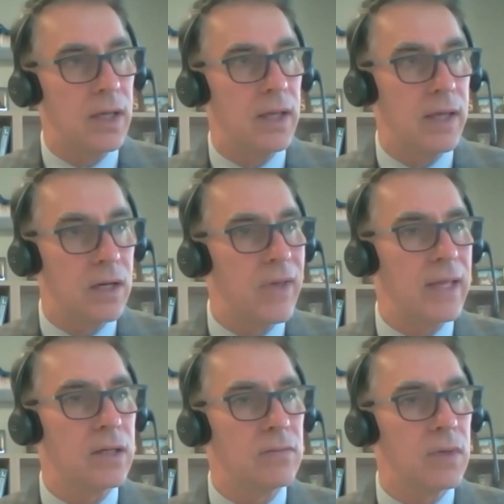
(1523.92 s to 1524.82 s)

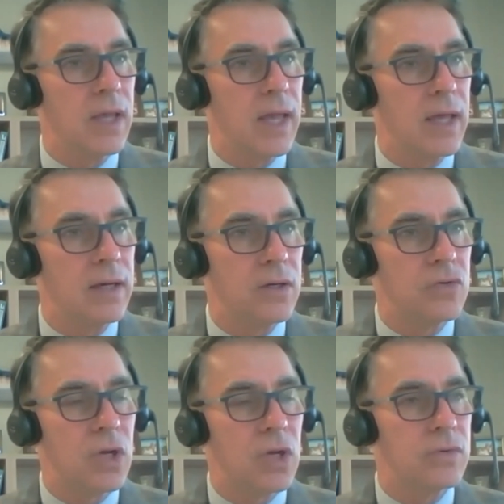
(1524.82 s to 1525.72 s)
innovated, and you
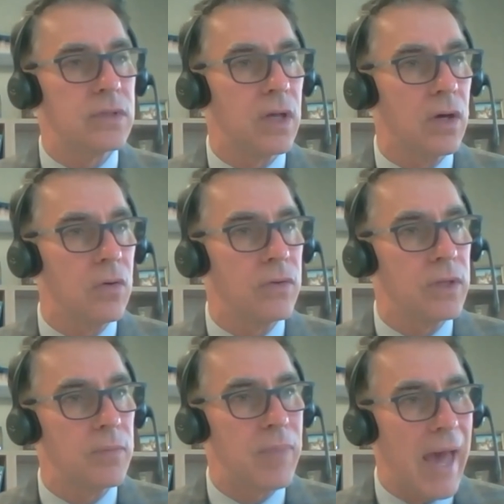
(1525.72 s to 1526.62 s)
chose to go
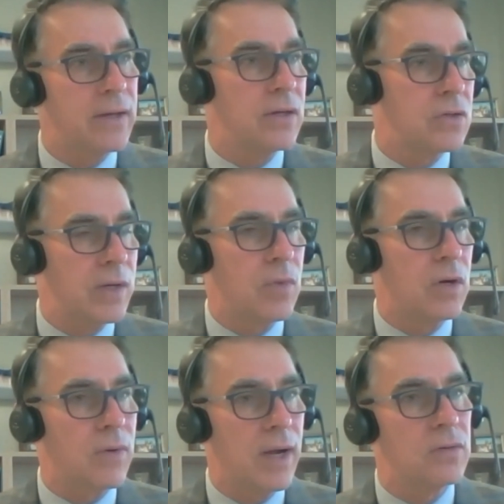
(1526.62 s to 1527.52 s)
the patent and
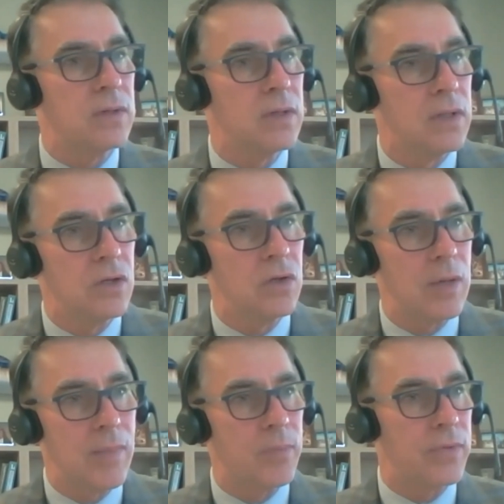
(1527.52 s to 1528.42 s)
trademark route. You
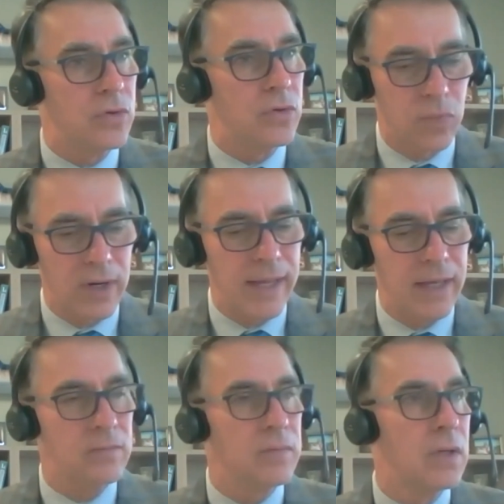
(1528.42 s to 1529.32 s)
came up with a new
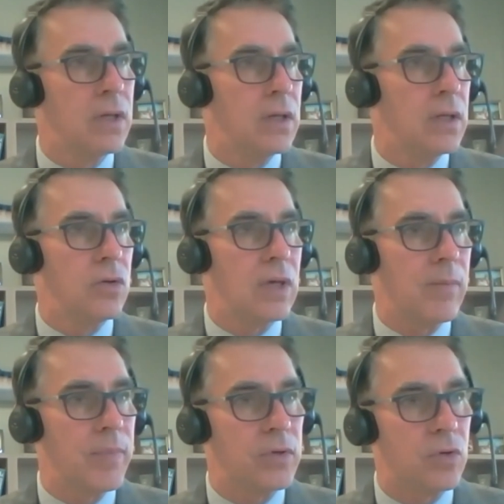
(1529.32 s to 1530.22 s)
brand. You
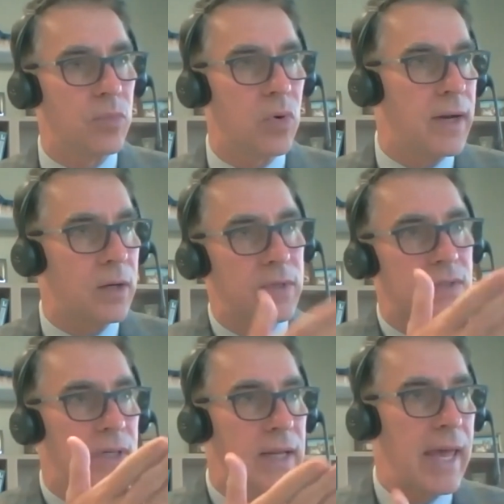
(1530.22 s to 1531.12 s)
came up with a new product. We
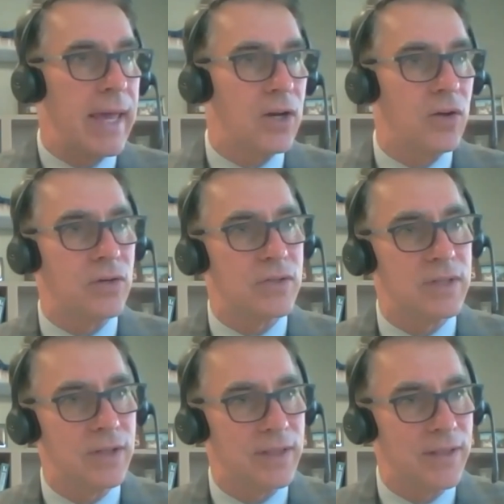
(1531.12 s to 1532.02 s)
see it hanging on your
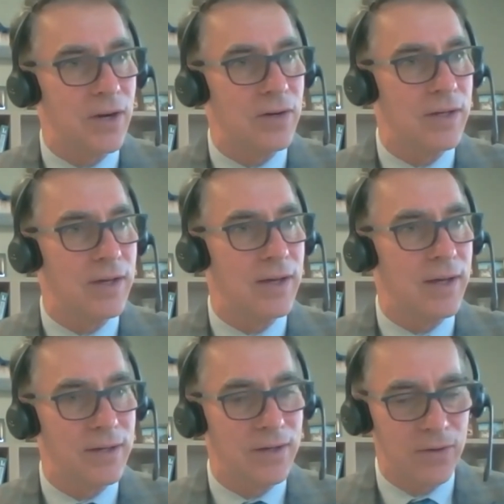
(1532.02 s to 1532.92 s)
ceiling there
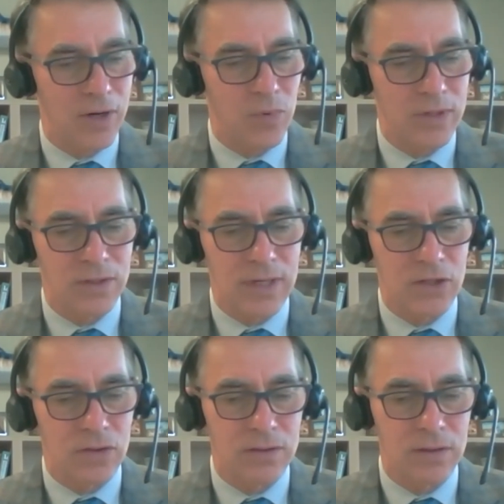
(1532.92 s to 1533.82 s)
during our
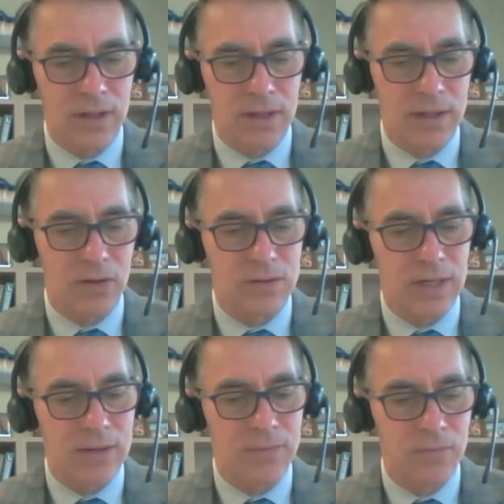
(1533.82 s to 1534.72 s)
presentation here
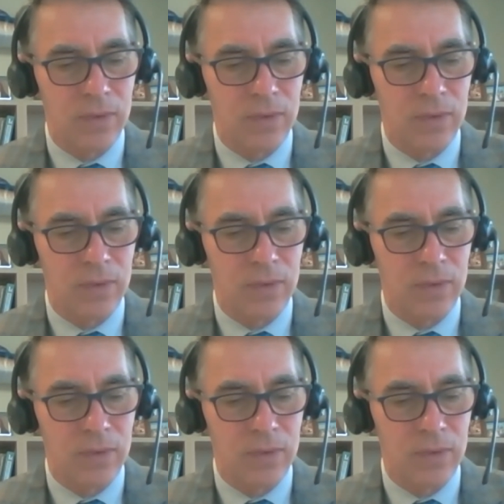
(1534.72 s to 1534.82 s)
today.